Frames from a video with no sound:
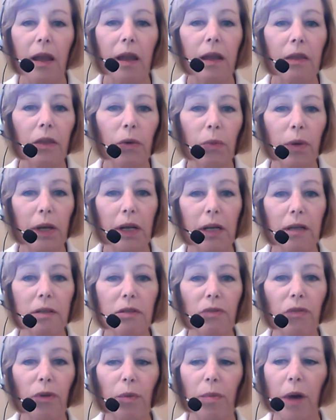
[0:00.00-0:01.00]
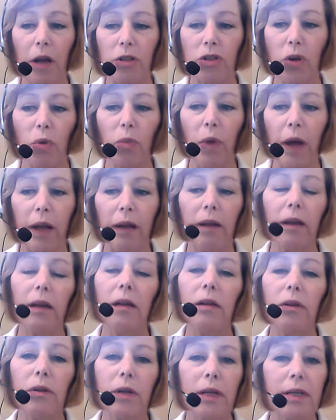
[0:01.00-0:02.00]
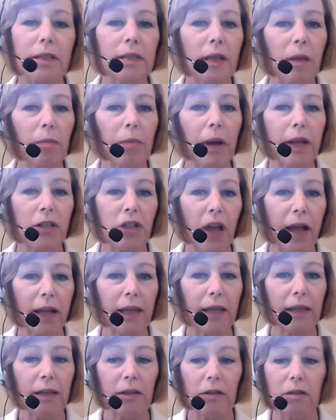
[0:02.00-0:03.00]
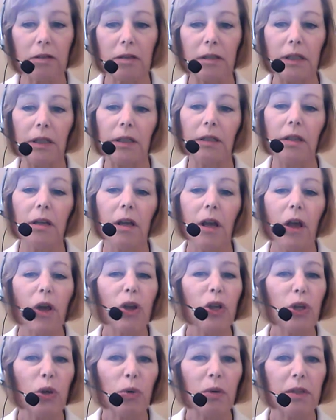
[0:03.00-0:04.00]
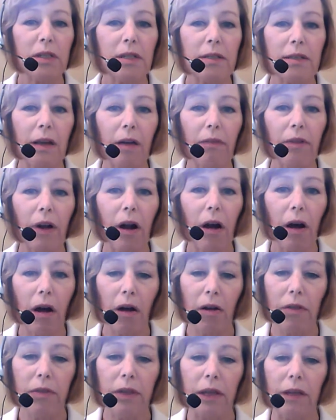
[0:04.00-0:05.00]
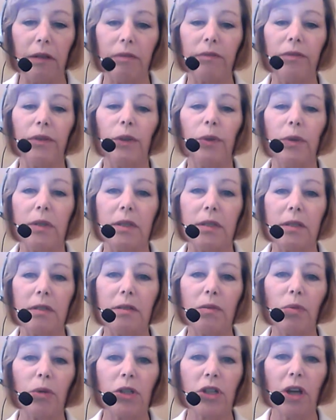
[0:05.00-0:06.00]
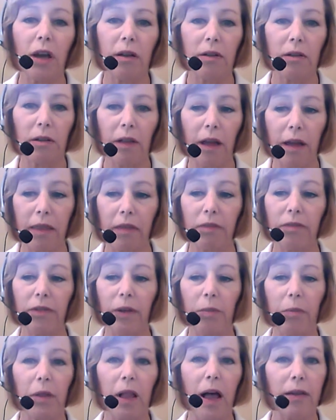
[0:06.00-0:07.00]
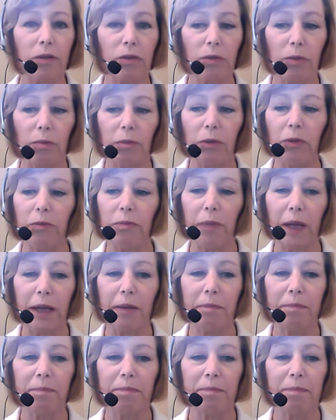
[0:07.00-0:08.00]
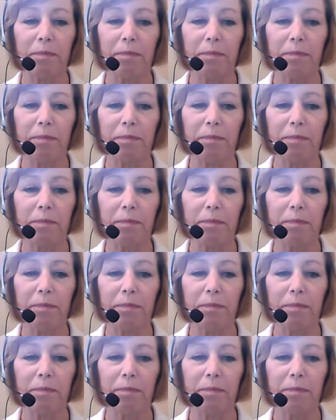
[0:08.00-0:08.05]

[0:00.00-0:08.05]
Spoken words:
In the readings for Module 1, including some by Jackie Gearstein, you will discover all the influences which underlie the flipped classroom movement.